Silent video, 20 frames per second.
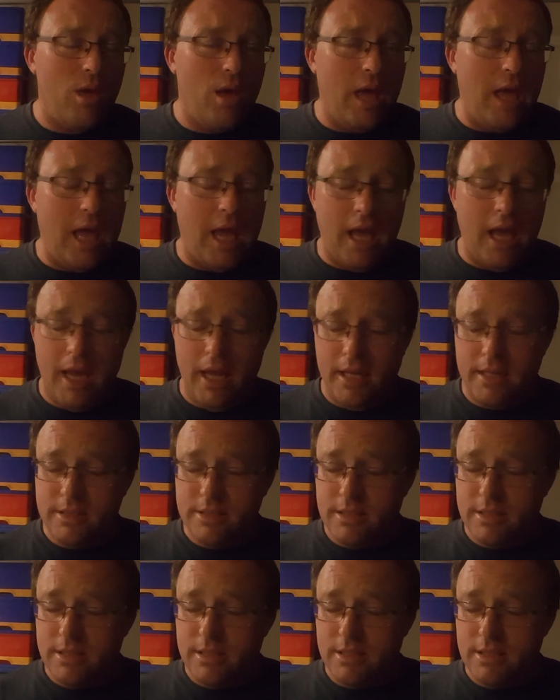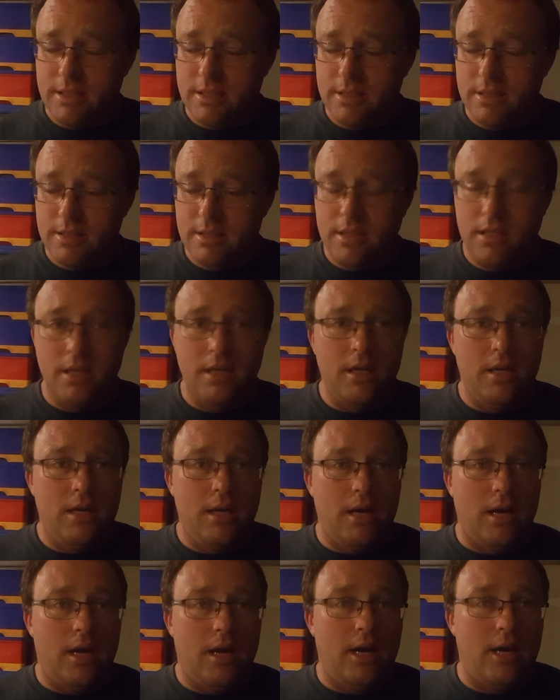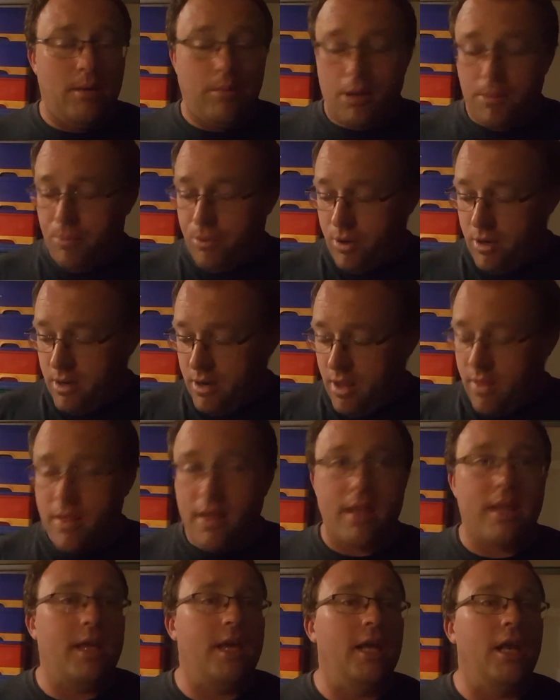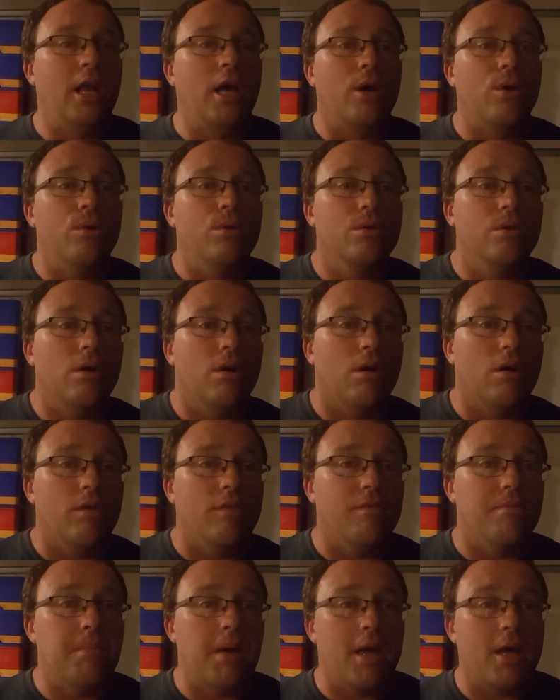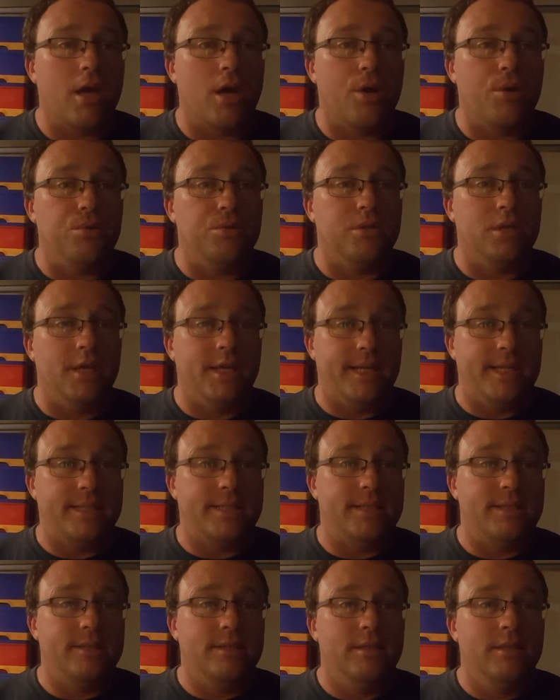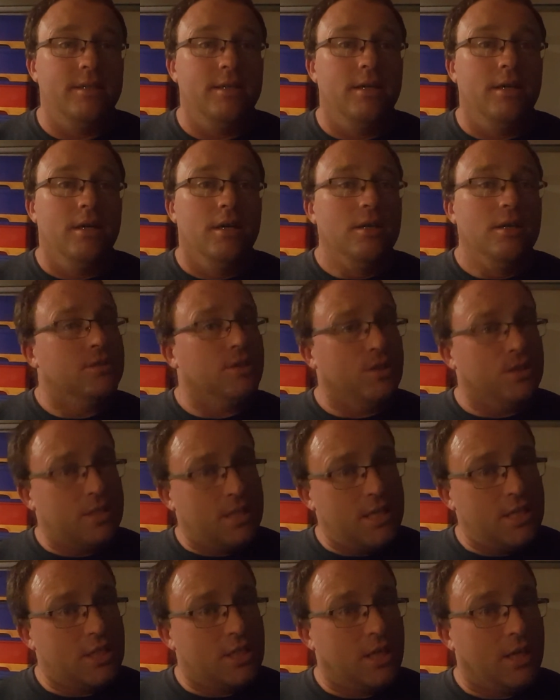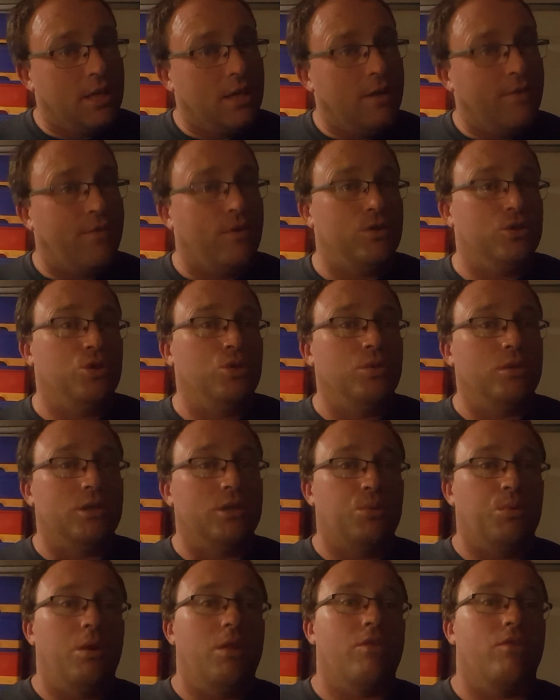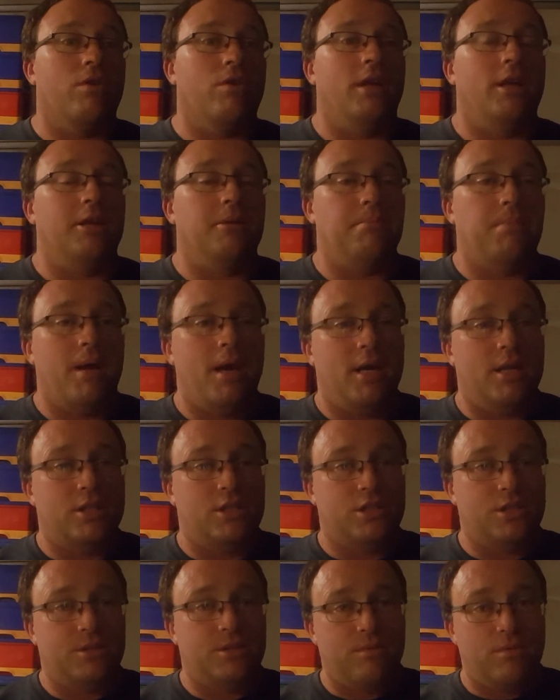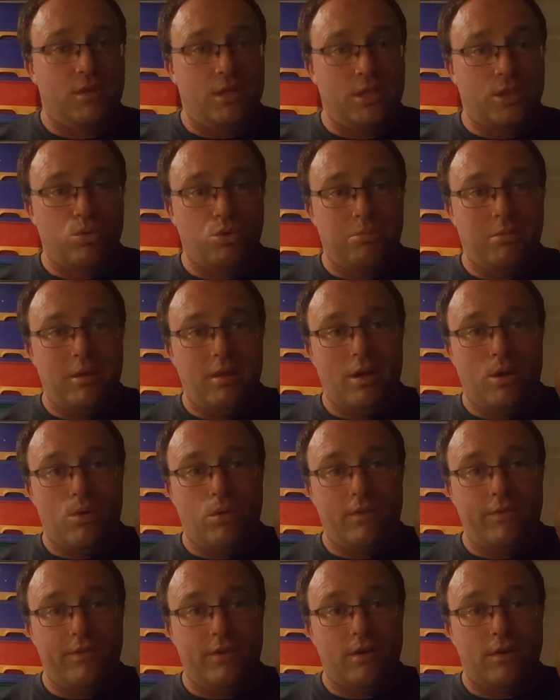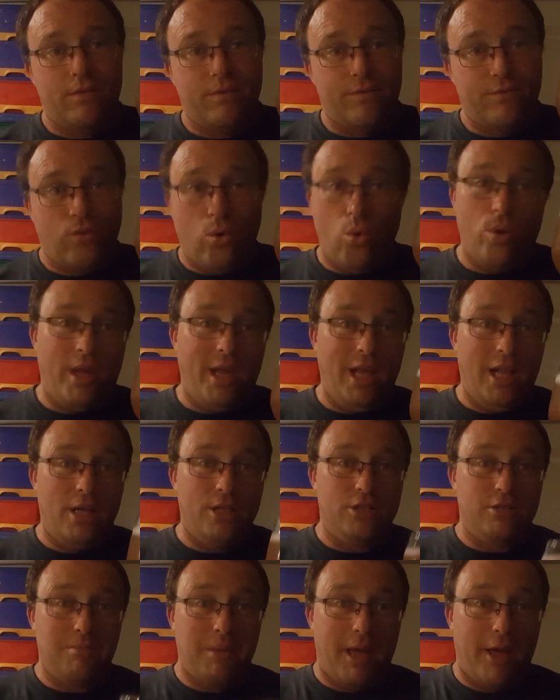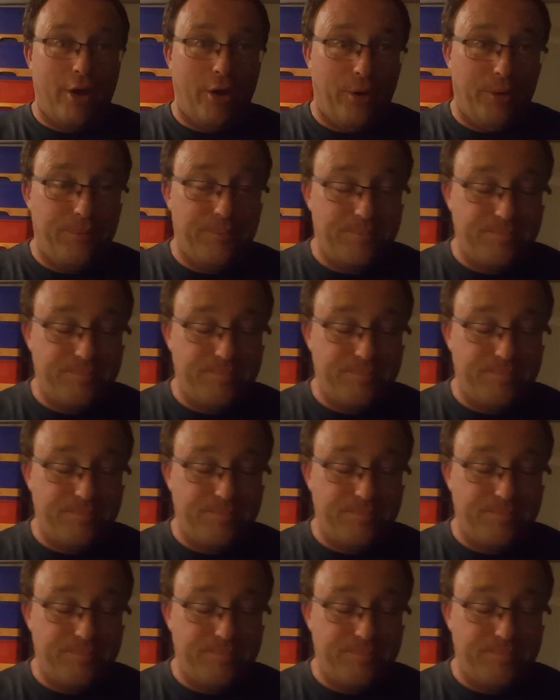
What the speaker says: And I put another kilo of mangoes in it. So essentially, if I was doing a 23 litre batch, this would be the equivalent of 4 kilos of mango.